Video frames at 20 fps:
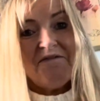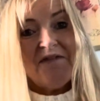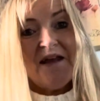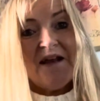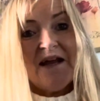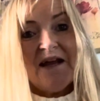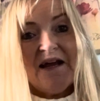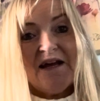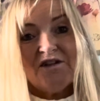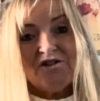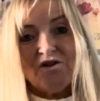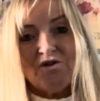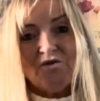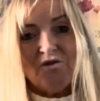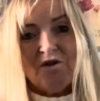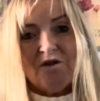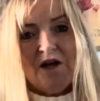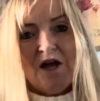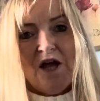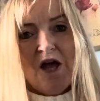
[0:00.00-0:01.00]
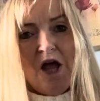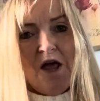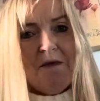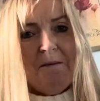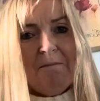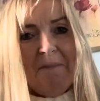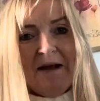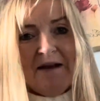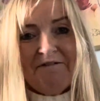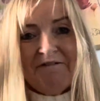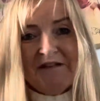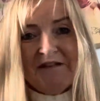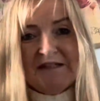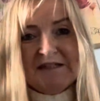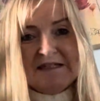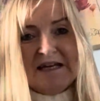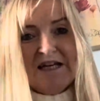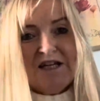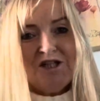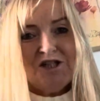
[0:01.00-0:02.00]
Then I had done all the
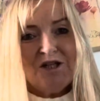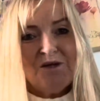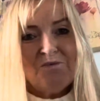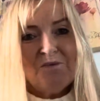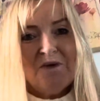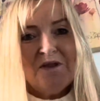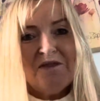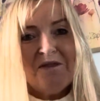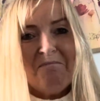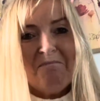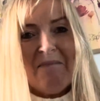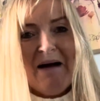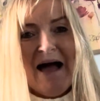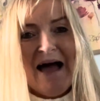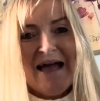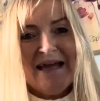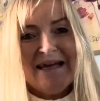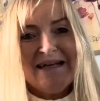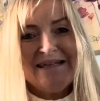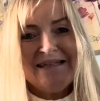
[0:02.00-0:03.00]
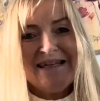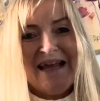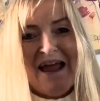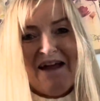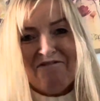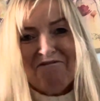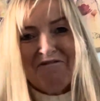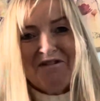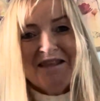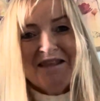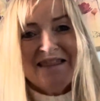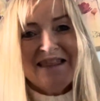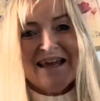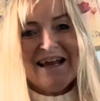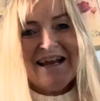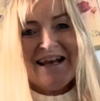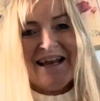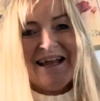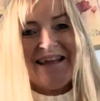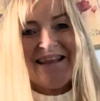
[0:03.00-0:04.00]
manifestation with the mind,
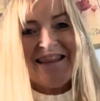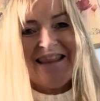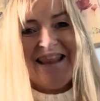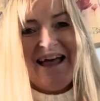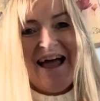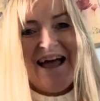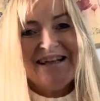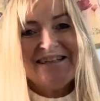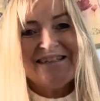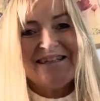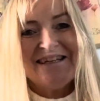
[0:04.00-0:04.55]
everything like that.